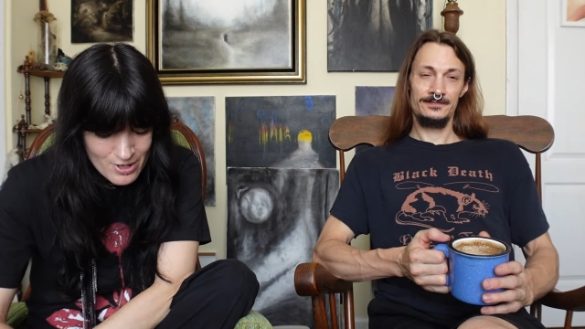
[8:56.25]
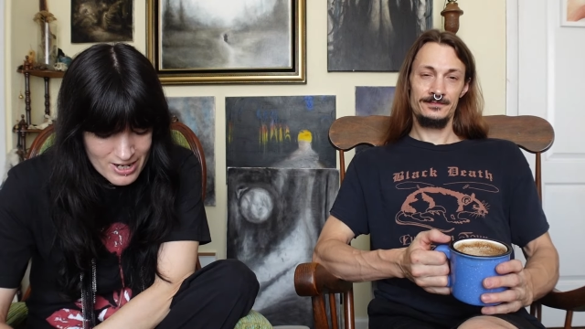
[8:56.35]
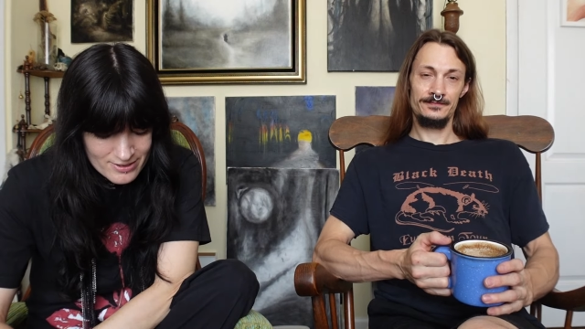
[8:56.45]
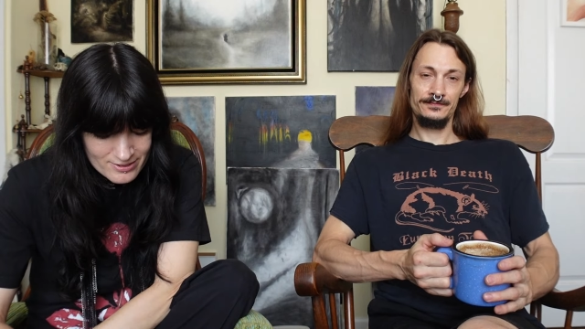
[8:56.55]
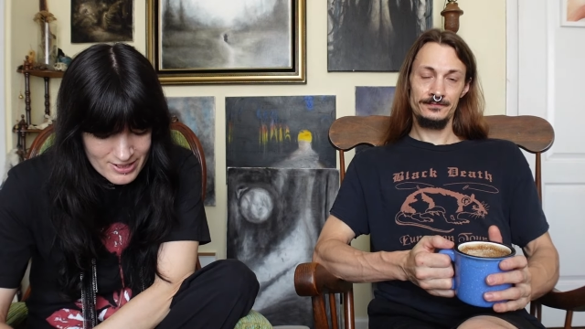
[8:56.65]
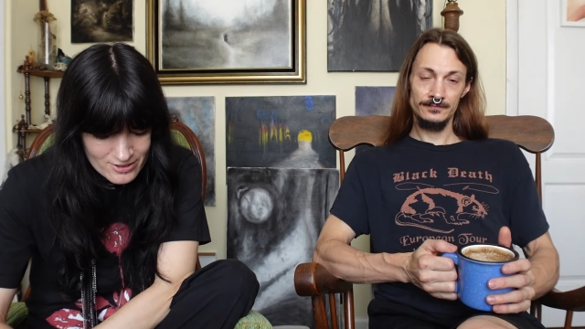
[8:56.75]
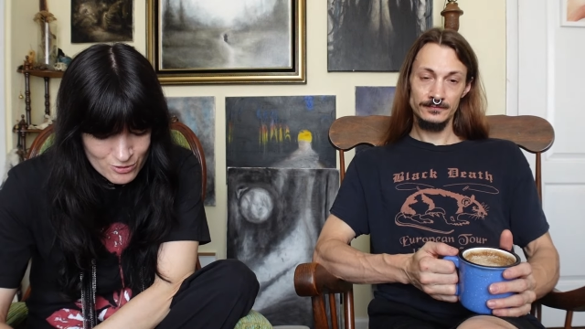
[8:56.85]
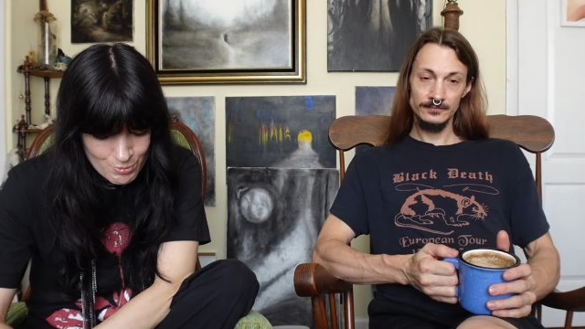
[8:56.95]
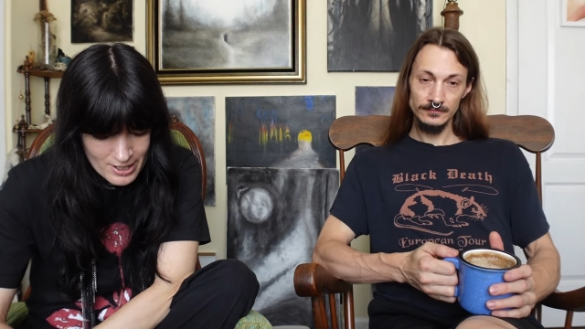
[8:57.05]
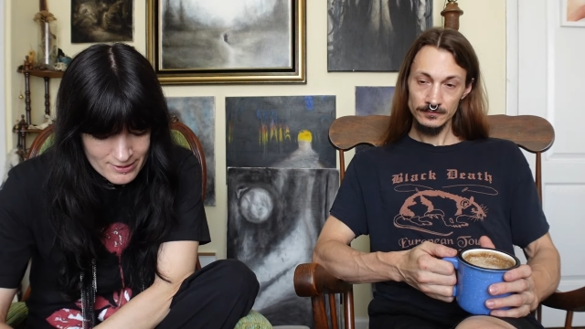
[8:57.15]
Speaker 1: know how to say this
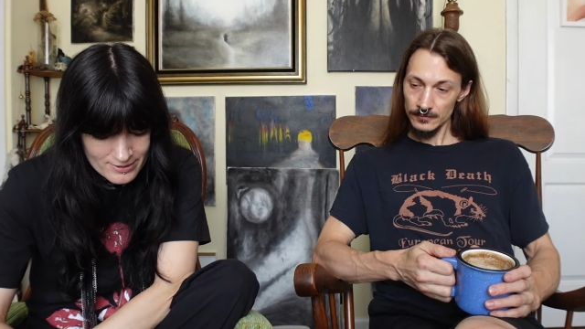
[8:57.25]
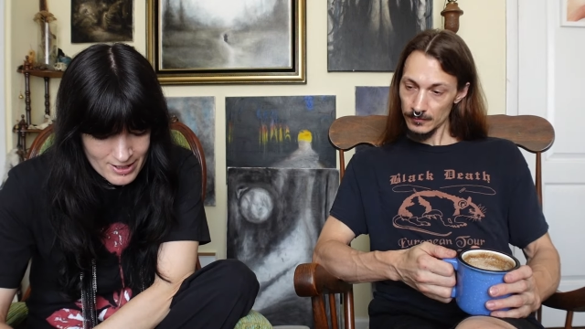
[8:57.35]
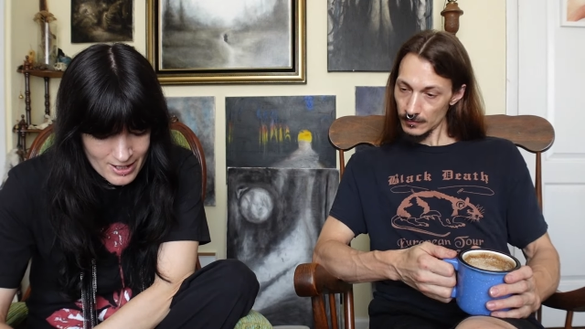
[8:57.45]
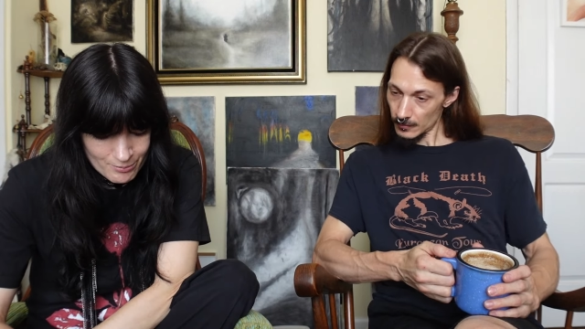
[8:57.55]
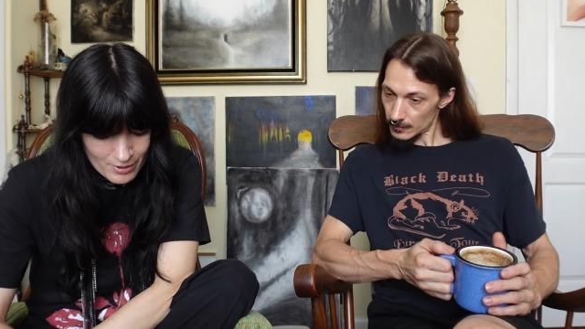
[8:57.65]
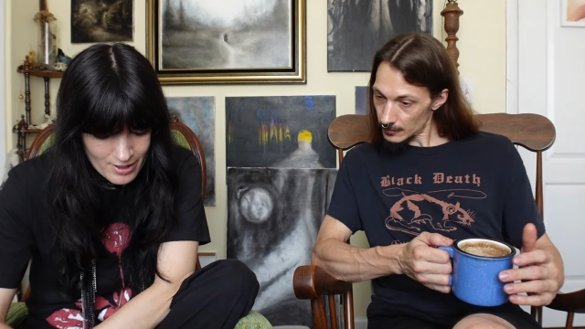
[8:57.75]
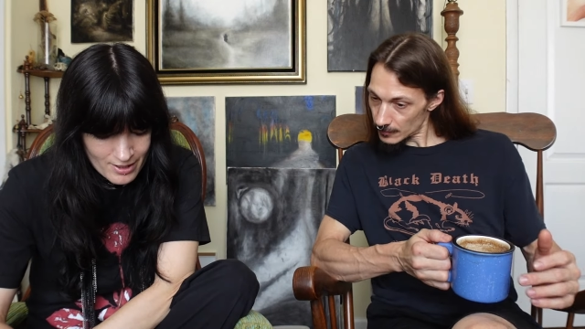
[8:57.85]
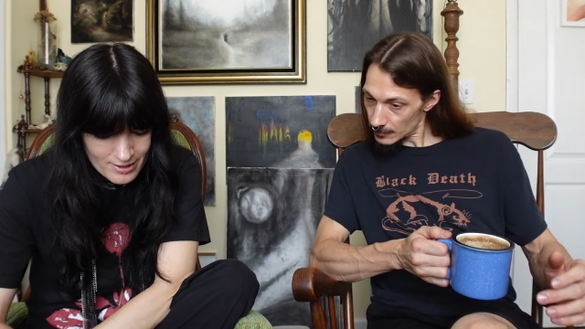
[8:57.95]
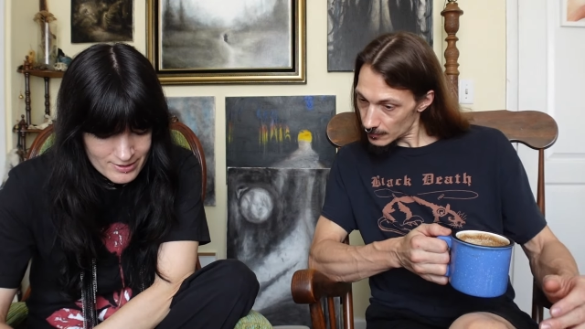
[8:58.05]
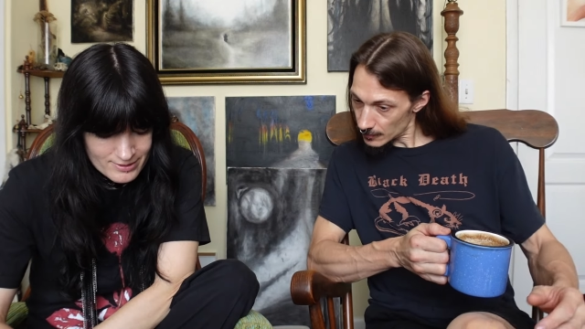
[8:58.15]
band's name.
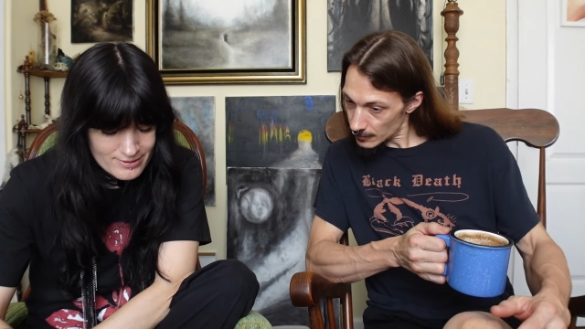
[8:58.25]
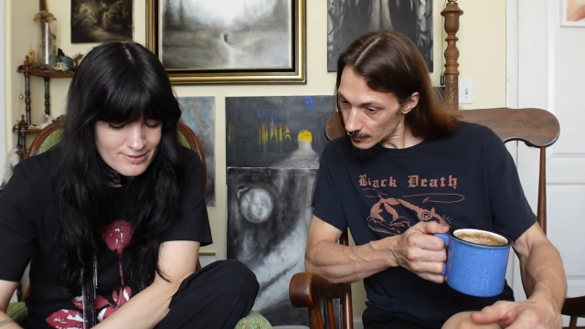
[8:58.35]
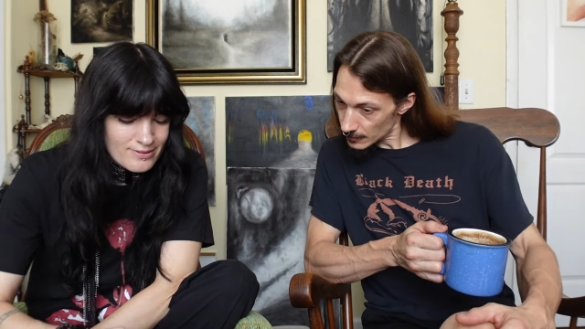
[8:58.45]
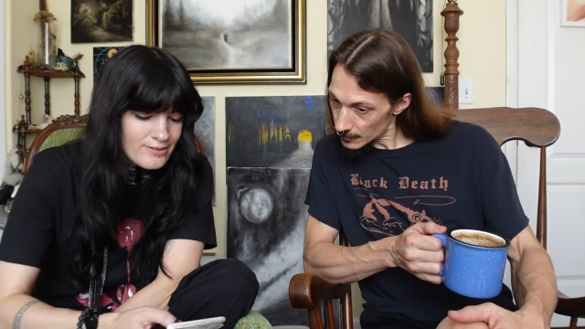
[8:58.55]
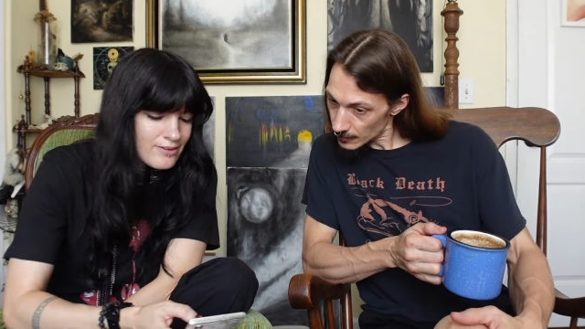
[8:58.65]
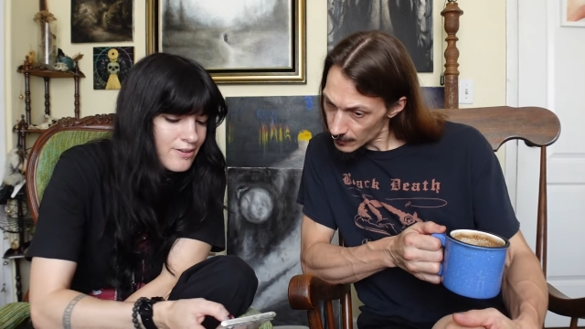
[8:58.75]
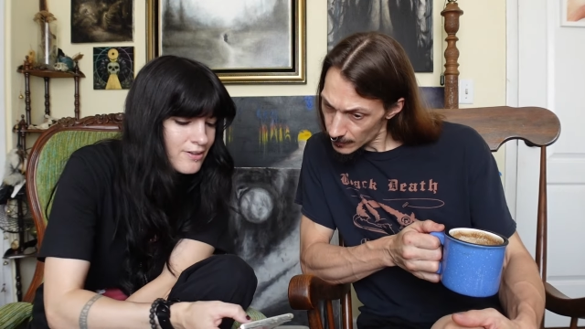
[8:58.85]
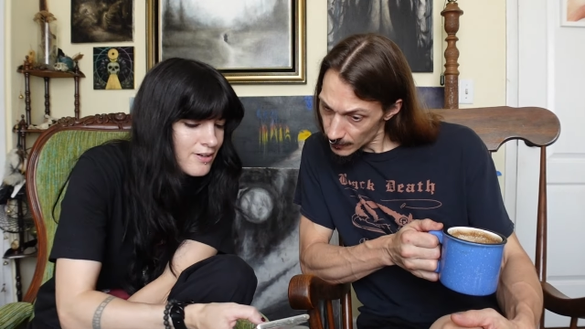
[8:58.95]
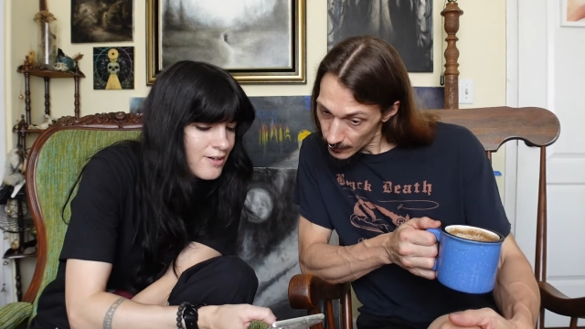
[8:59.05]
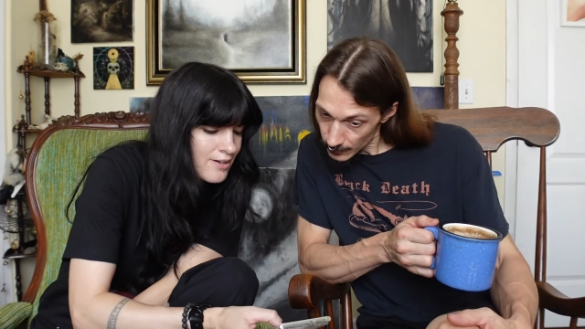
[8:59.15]
Haunt,
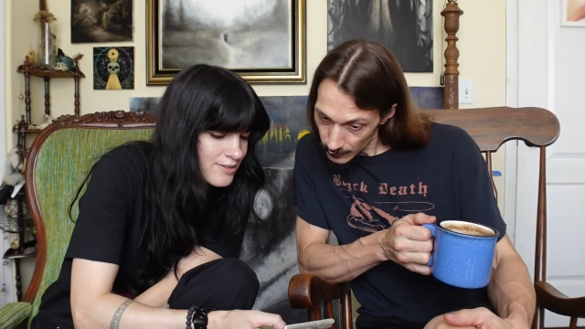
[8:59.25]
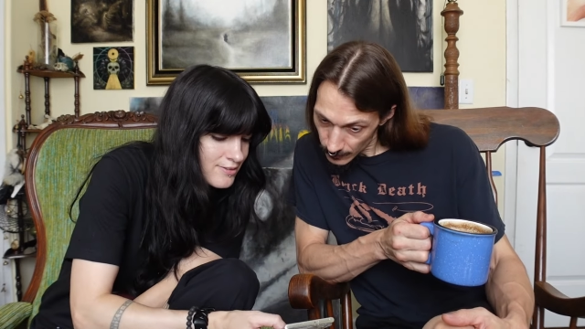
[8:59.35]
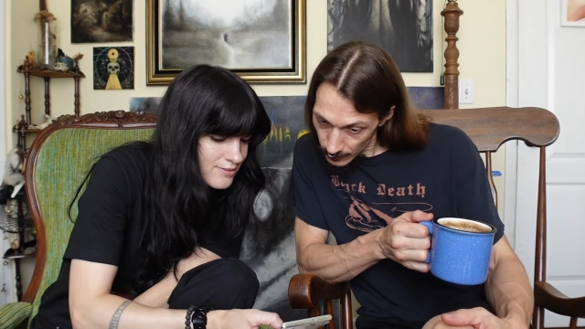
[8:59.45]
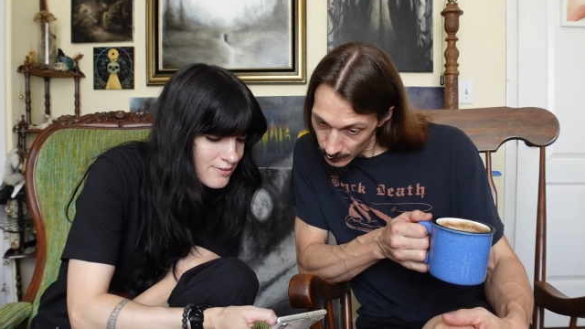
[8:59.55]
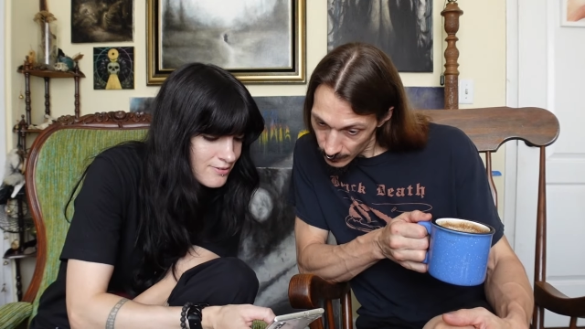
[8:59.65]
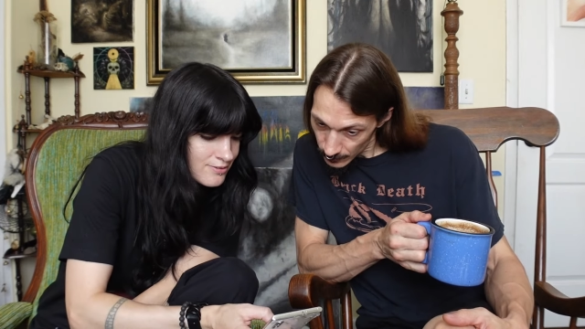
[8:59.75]
haunt,